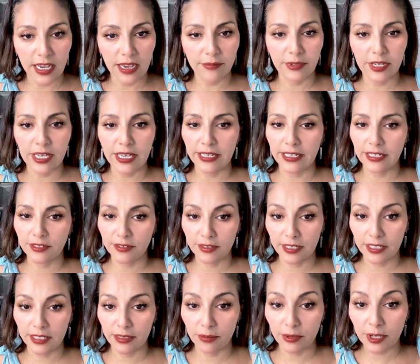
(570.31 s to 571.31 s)
I'm not
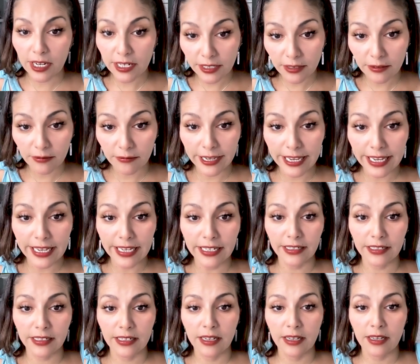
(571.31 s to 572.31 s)
interested in product
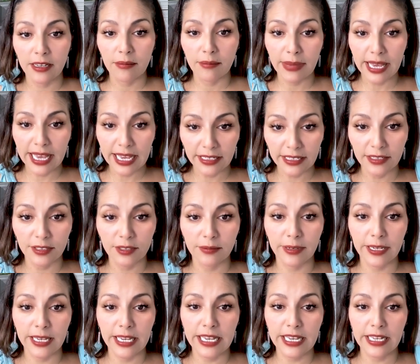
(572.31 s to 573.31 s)
weight, package
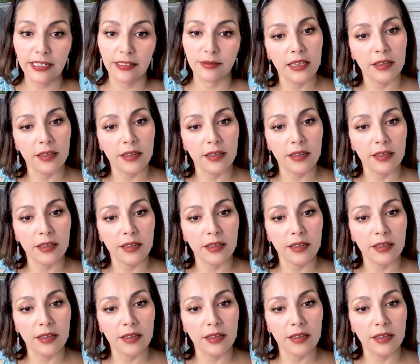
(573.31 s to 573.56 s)
weight.